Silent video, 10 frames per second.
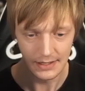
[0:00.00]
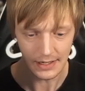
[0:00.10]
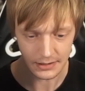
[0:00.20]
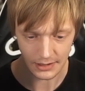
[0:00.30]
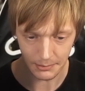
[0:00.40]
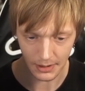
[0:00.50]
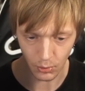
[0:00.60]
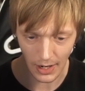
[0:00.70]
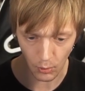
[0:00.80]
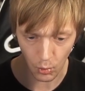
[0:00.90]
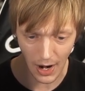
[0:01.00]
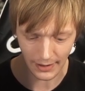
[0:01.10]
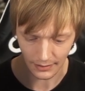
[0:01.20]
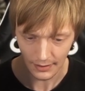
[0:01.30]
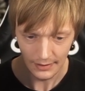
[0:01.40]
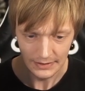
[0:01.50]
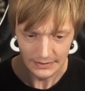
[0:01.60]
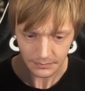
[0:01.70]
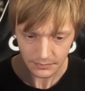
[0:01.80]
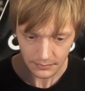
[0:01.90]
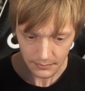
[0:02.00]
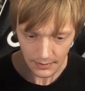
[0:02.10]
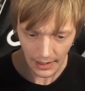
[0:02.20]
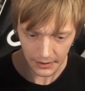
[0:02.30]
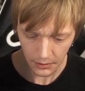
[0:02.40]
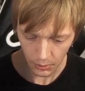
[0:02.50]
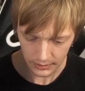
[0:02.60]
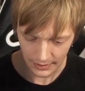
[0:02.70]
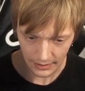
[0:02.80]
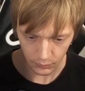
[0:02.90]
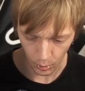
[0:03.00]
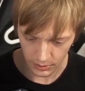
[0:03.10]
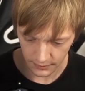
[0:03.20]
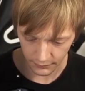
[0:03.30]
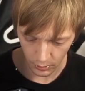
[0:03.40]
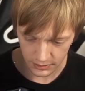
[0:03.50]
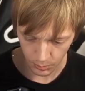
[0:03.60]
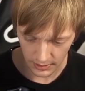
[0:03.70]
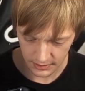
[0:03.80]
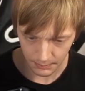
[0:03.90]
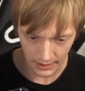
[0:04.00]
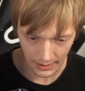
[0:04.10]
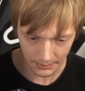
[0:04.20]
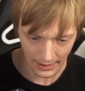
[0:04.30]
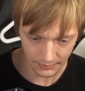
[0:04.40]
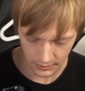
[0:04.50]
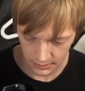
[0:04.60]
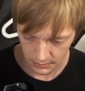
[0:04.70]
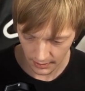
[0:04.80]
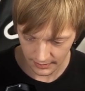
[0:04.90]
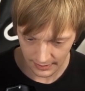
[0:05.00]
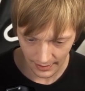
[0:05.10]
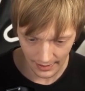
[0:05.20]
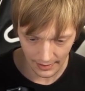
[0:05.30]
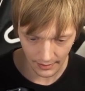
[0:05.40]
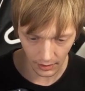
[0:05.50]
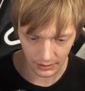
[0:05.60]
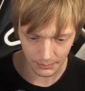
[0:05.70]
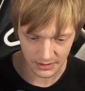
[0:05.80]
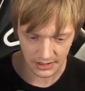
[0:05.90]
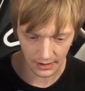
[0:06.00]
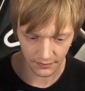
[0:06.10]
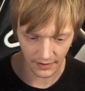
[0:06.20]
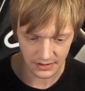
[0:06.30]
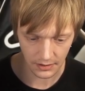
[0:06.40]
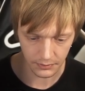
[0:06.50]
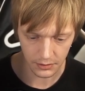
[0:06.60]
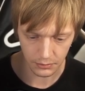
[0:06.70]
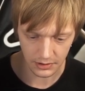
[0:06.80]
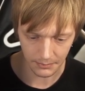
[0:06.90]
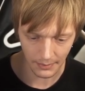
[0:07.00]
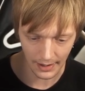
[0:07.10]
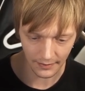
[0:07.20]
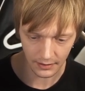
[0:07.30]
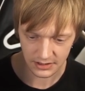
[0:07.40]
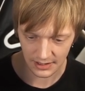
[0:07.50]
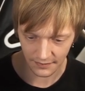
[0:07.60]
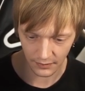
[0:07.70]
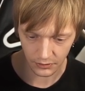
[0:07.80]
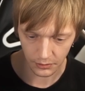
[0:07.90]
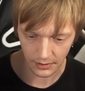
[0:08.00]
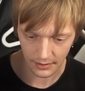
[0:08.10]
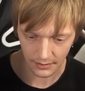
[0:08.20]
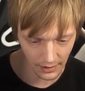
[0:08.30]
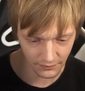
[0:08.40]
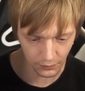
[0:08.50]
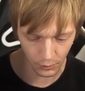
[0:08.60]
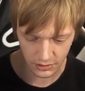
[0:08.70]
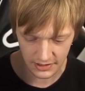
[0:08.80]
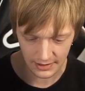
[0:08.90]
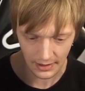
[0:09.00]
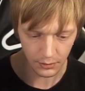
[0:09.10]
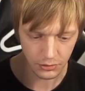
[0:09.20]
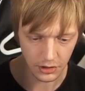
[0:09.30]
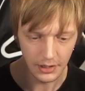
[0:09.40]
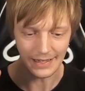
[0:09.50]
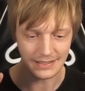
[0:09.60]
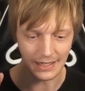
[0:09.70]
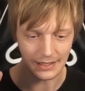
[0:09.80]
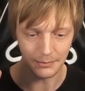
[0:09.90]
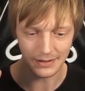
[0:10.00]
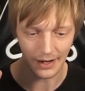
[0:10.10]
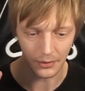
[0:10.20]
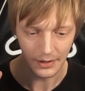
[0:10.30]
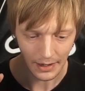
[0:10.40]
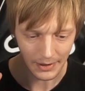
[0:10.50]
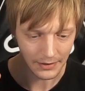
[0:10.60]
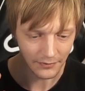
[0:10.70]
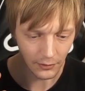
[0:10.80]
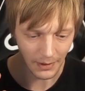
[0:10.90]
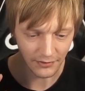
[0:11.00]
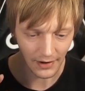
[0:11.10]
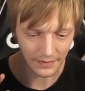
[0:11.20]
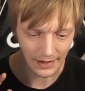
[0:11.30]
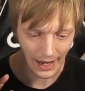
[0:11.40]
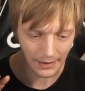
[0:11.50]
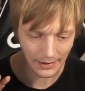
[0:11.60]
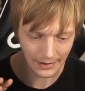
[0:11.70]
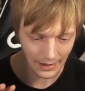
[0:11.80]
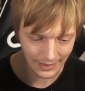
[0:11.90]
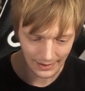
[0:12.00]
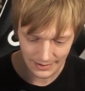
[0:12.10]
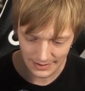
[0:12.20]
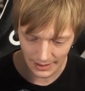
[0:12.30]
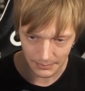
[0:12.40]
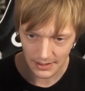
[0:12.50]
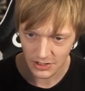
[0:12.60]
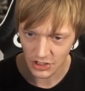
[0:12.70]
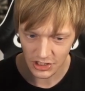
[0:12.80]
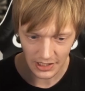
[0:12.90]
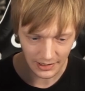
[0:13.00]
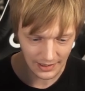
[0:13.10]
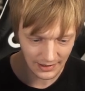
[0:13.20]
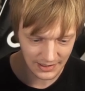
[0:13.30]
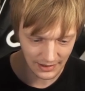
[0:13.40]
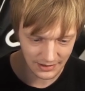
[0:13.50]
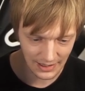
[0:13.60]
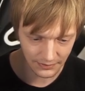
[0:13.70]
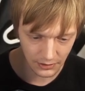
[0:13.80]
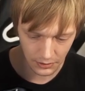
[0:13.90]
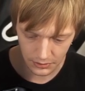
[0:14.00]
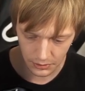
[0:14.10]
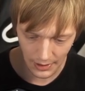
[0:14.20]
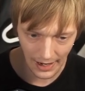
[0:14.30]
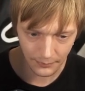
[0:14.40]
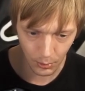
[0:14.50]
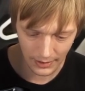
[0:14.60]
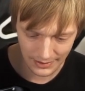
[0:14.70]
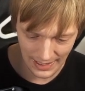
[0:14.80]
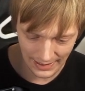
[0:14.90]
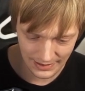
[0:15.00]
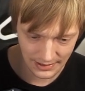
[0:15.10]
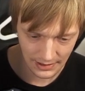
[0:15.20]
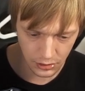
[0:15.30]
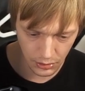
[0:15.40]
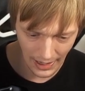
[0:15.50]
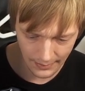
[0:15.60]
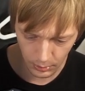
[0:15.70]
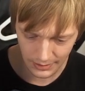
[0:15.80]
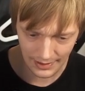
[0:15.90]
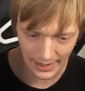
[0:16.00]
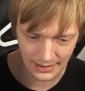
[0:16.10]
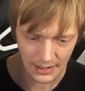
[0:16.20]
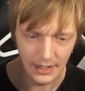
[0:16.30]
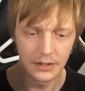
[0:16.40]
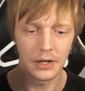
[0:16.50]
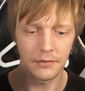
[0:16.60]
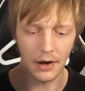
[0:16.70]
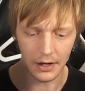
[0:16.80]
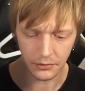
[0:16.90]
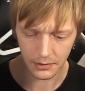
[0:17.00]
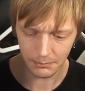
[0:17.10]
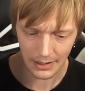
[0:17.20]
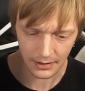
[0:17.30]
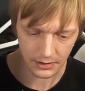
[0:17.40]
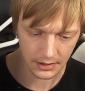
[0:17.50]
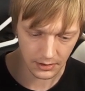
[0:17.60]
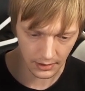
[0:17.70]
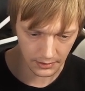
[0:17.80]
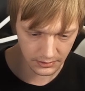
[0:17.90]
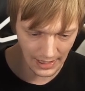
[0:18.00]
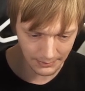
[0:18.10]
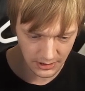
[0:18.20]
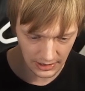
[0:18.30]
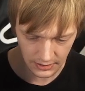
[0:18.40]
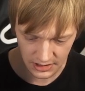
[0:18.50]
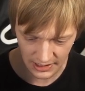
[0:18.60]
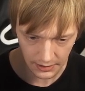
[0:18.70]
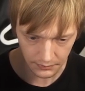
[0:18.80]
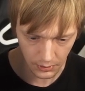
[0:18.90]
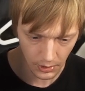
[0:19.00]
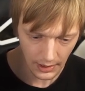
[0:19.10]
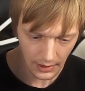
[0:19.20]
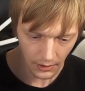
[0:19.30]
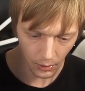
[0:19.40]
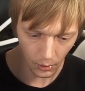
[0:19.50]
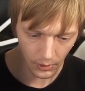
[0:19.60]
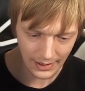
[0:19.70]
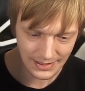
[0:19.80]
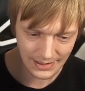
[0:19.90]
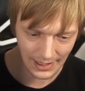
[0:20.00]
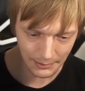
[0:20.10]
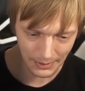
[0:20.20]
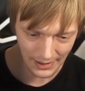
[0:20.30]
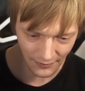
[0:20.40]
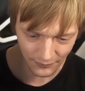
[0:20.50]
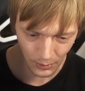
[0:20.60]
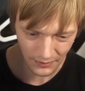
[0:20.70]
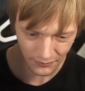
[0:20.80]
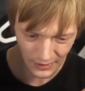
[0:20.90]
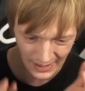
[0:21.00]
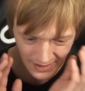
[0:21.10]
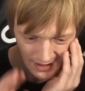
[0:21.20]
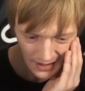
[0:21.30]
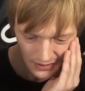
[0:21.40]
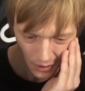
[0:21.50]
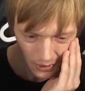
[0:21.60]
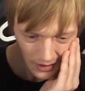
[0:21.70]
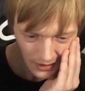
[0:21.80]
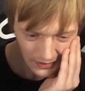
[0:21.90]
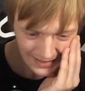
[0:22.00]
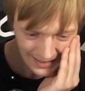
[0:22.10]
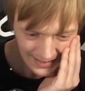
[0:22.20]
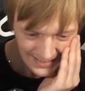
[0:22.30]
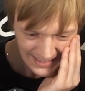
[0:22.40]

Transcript: That's gonna be quite alright. I don't know what that voice was, but I'm gonna have to do the ultimate sacrifice of using my stuff onto the unforeseen future. That's not gonna be tower. I mean, for my friend, I think it's gonna be GG. 10 seconds left. Do you have what it takes? Do you have what it takes? Do you have 100 million damage inside of you? Or is it gonna be enough with the freaking... No, look at that.